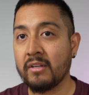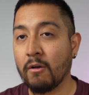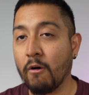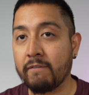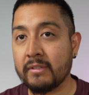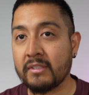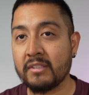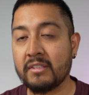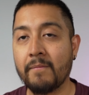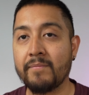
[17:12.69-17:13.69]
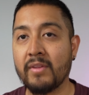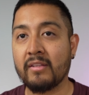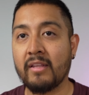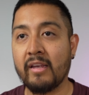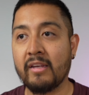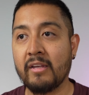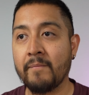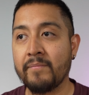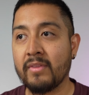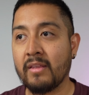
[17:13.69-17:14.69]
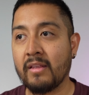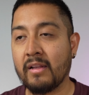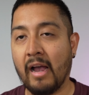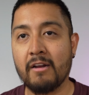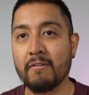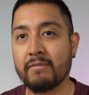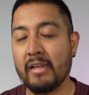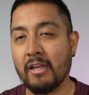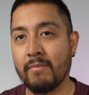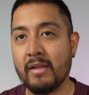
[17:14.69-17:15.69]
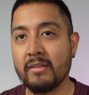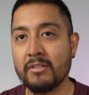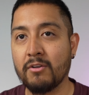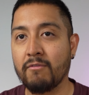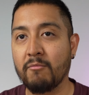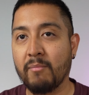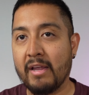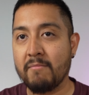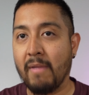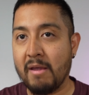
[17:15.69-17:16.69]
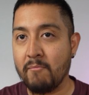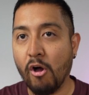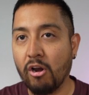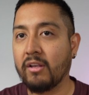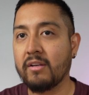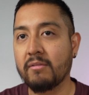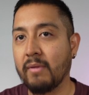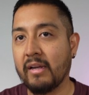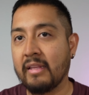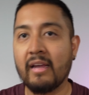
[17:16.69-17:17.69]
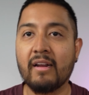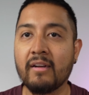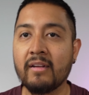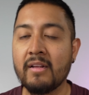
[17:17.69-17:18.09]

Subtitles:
offices, that they kind of take advantage of buying by bulk, by Dell.